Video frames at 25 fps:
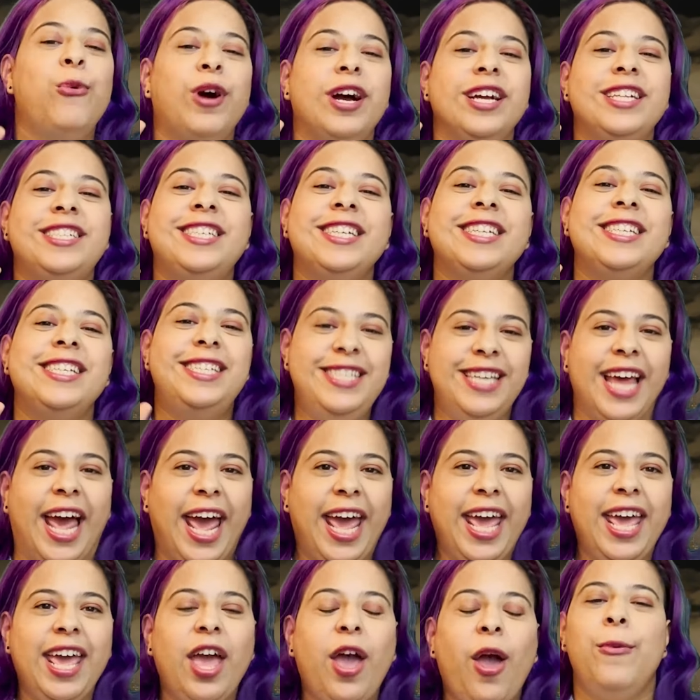where
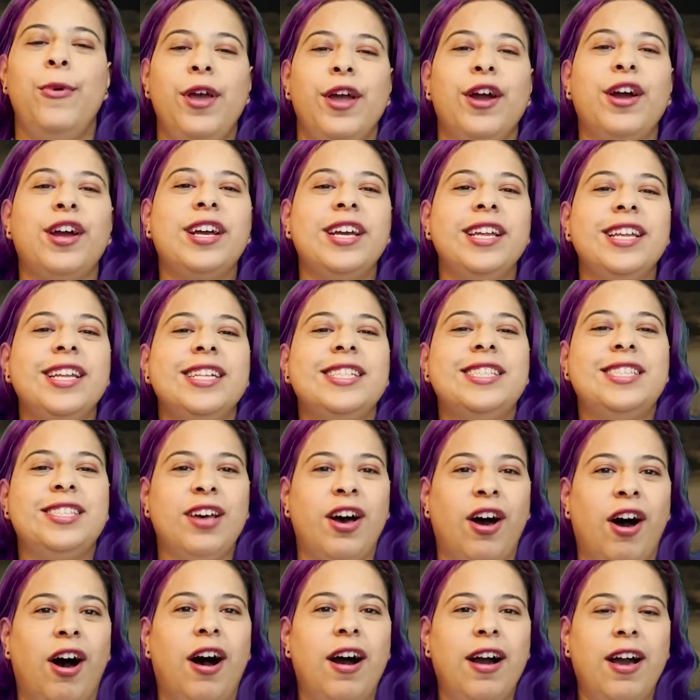today we are gonna
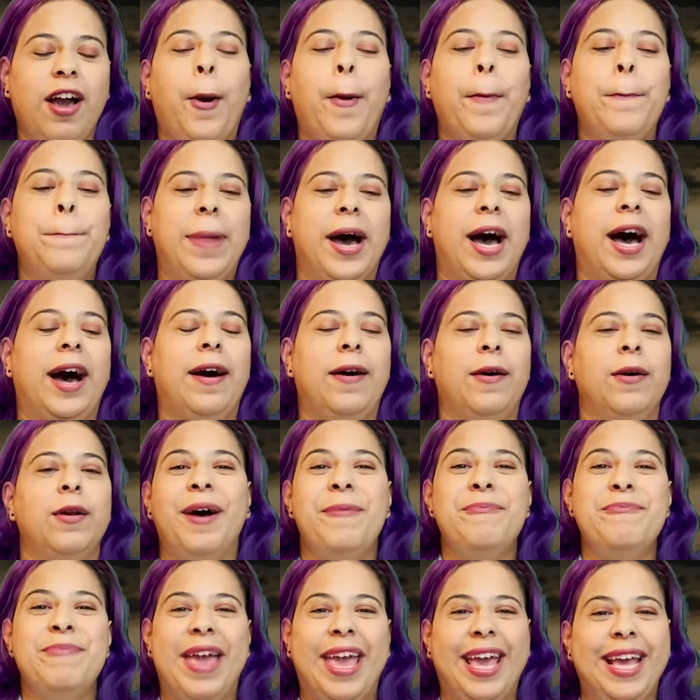talk
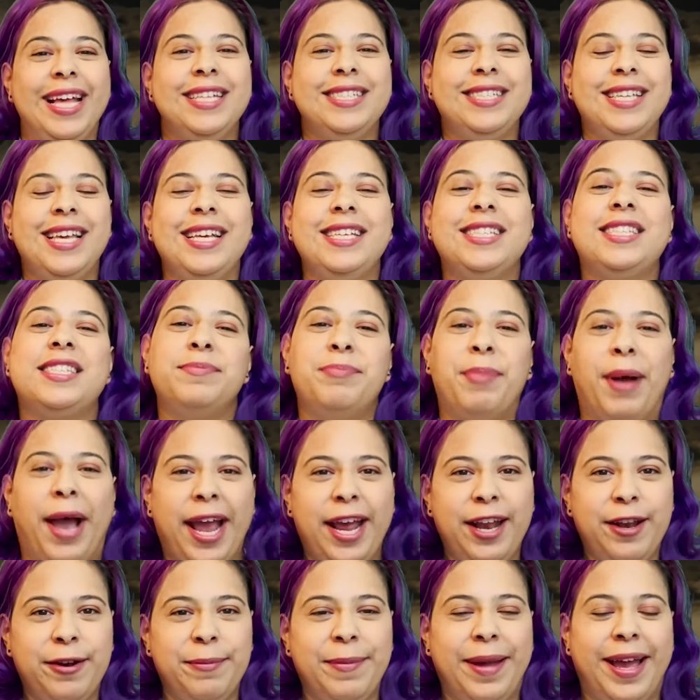about Amazing
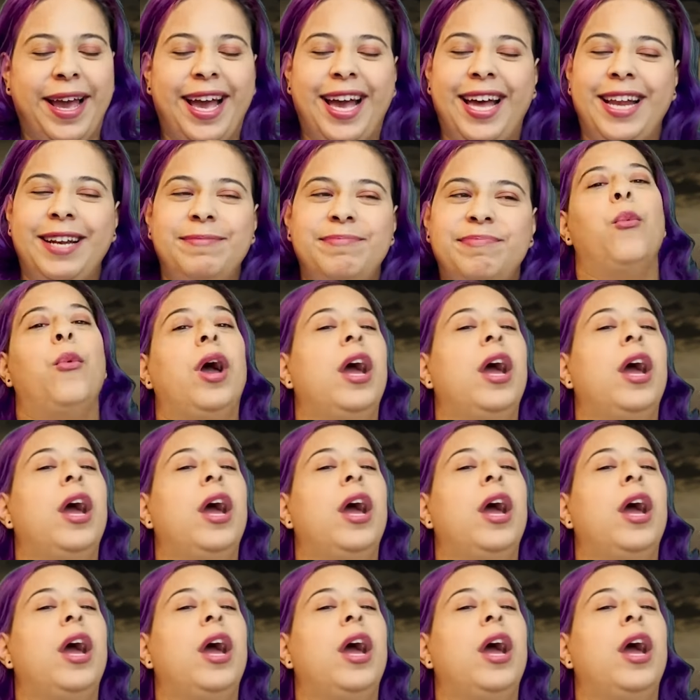Spider-Man,